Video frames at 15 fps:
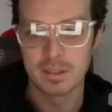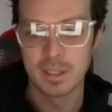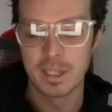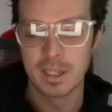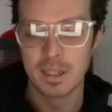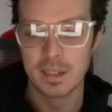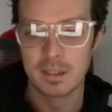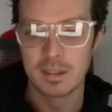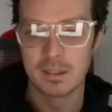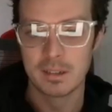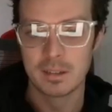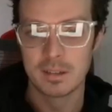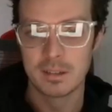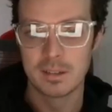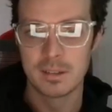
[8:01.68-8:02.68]
a
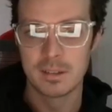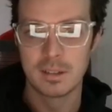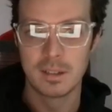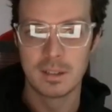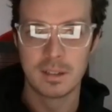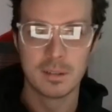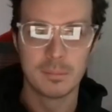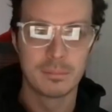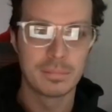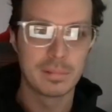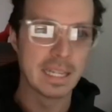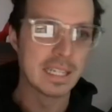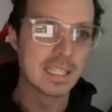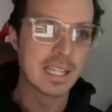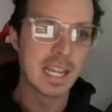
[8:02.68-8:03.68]

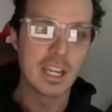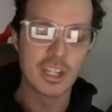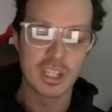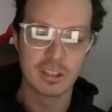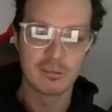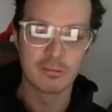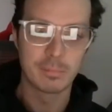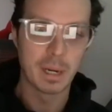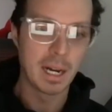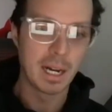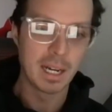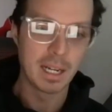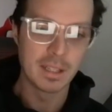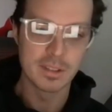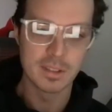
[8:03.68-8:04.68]
plantation of
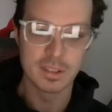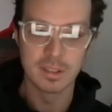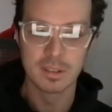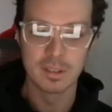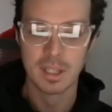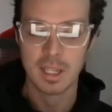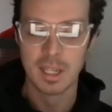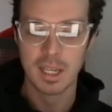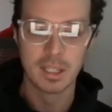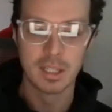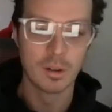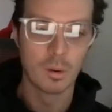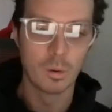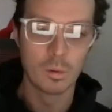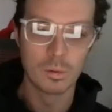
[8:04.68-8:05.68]
pines and
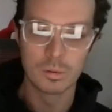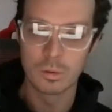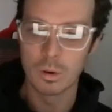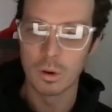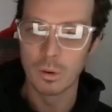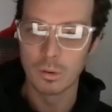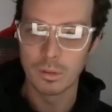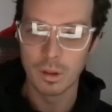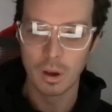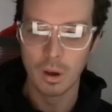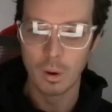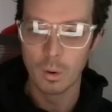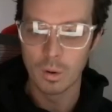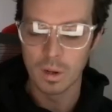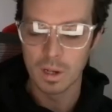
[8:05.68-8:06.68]
old growth
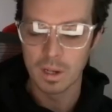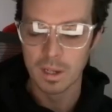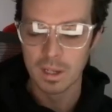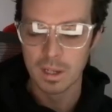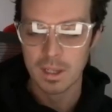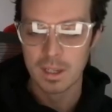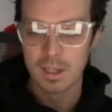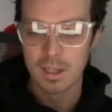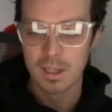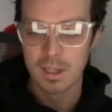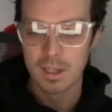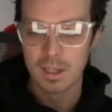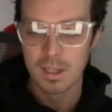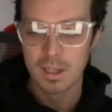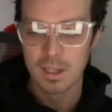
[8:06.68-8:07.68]
oak,
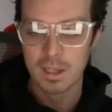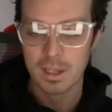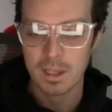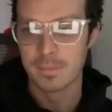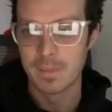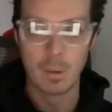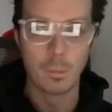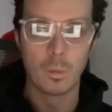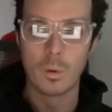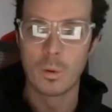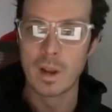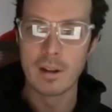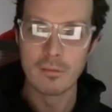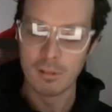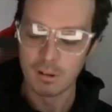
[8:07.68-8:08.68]
that
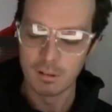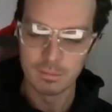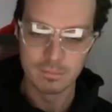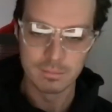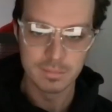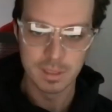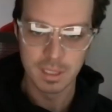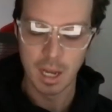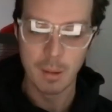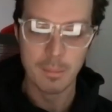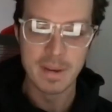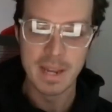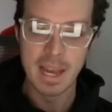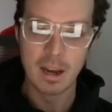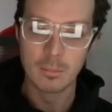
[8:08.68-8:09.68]
won't ever
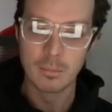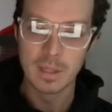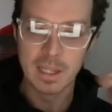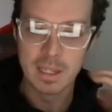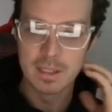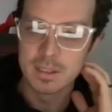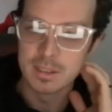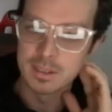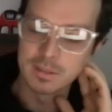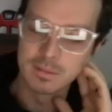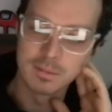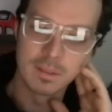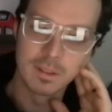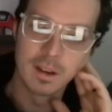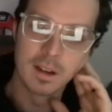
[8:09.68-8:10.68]
come down, because
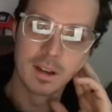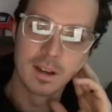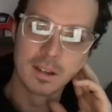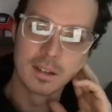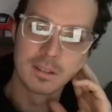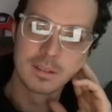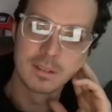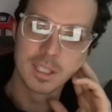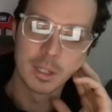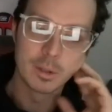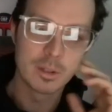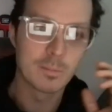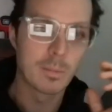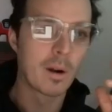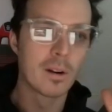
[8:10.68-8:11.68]
it's
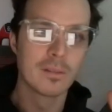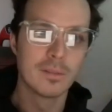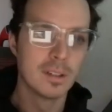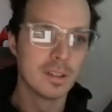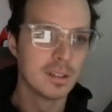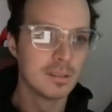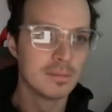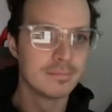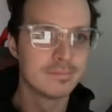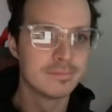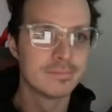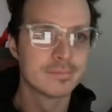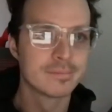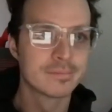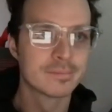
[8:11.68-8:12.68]
part of
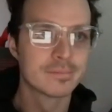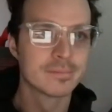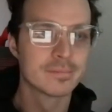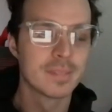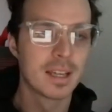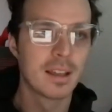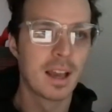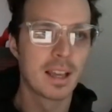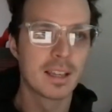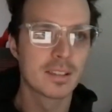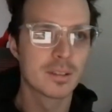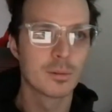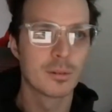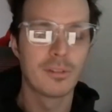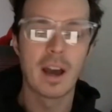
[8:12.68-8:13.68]
I guess a
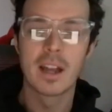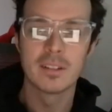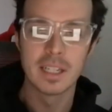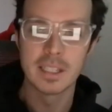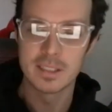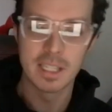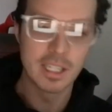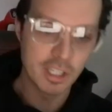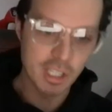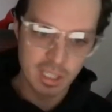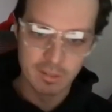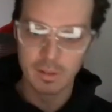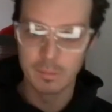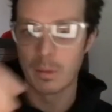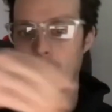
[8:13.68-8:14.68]
revitalization of a
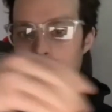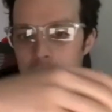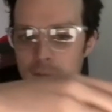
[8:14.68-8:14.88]
part of a